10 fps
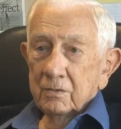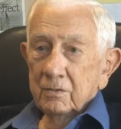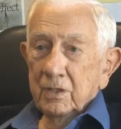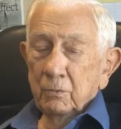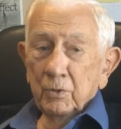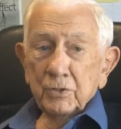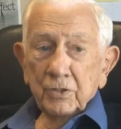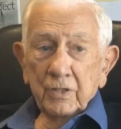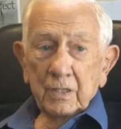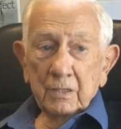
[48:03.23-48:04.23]
Well, they went to
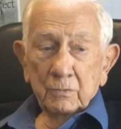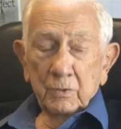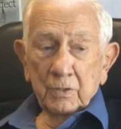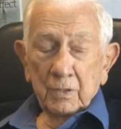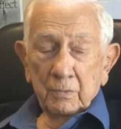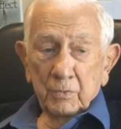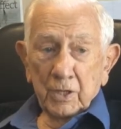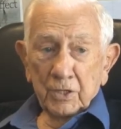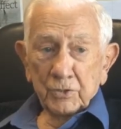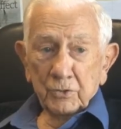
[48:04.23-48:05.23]
the, we, they
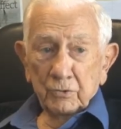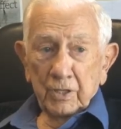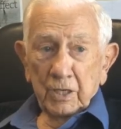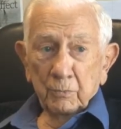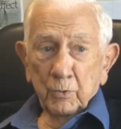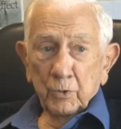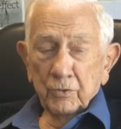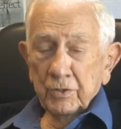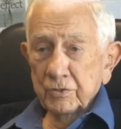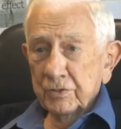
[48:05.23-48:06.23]
brought us to the airport.
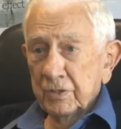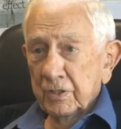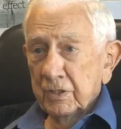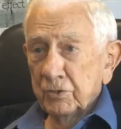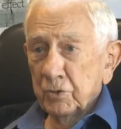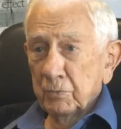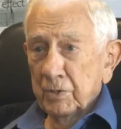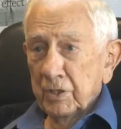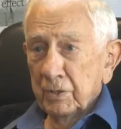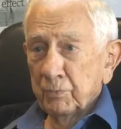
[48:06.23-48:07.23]
There's a, a
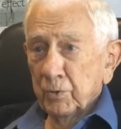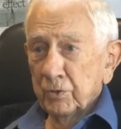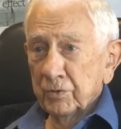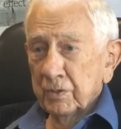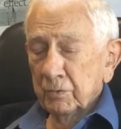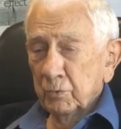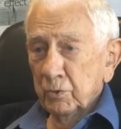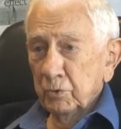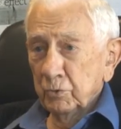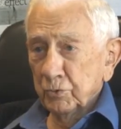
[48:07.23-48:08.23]
German airport that we
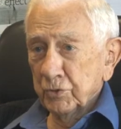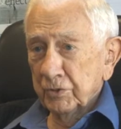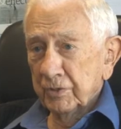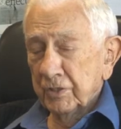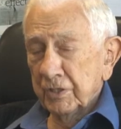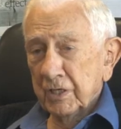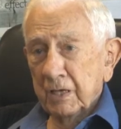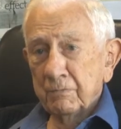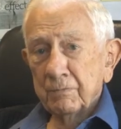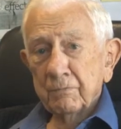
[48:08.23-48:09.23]
were using at the time.